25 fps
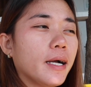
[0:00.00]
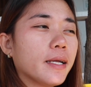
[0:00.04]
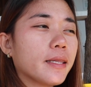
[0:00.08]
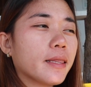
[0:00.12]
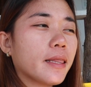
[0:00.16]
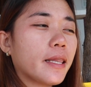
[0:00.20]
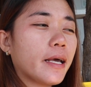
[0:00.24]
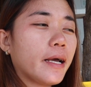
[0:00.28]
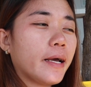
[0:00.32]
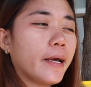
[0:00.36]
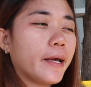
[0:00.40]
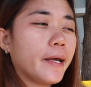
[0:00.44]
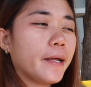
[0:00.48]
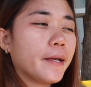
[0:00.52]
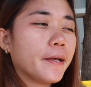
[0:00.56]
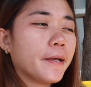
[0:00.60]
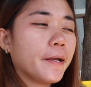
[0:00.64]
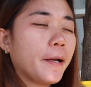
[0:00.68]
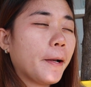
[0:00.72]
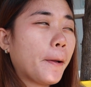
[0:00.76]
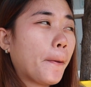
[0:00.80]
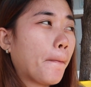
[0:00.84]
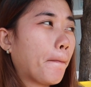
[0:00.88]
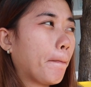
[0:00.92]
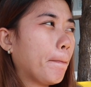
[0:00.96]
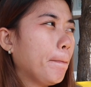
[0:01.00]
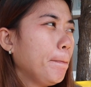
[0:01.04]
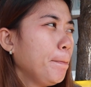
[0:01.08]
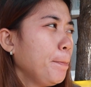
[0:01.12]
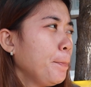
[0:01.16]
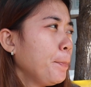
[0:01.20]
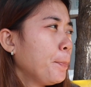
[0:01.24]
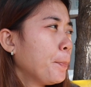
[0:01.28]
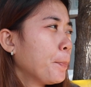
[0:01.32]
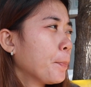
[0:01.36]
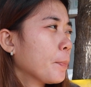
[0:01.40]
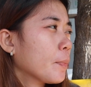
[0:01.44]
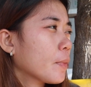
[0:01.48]
And then
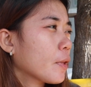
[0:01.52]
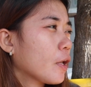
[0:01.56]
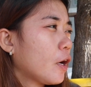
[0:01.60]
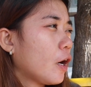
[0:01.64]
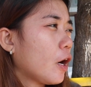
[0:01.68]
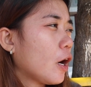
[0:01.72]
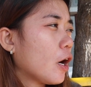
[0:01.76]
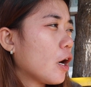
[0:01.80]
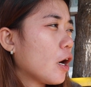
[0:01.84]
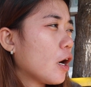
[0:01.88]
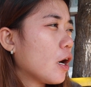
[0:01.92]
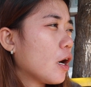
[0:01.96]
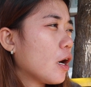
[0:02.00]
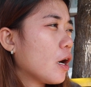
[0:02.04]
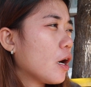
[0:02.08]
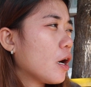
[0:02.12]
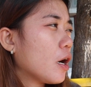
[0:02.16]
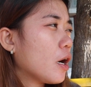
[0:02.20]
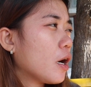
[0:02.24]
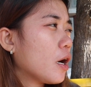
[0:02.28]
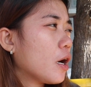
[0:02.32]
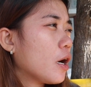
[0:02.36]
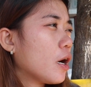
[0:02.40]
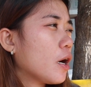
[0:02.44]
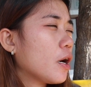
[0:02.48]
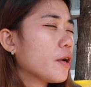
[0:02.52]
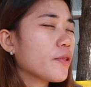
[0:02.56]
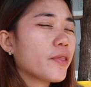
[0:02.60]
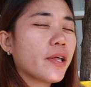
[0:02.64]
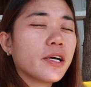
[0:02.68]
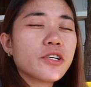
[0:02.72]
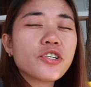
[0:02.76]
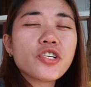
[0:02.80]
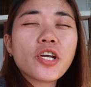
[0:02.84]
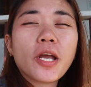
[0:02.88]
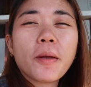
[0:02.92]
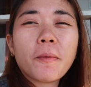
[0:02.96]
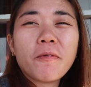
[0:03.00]
na
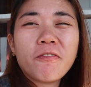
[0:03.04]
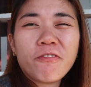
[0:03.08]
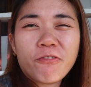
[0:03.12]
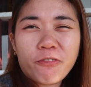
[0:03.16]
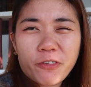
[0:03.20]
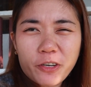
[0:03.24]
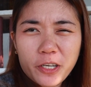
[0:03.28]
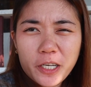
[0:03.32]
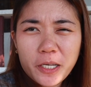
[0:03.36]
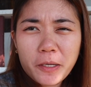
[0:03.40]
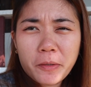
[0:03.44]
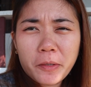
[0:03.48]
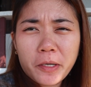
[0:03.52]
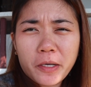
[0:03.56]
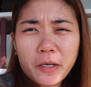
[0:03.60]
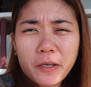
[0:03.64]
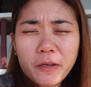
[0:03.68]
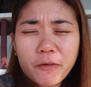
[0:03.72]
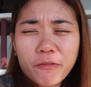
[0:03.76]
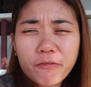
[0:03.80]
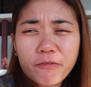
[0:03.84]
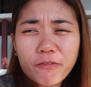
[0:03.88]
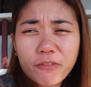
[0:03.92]
siya free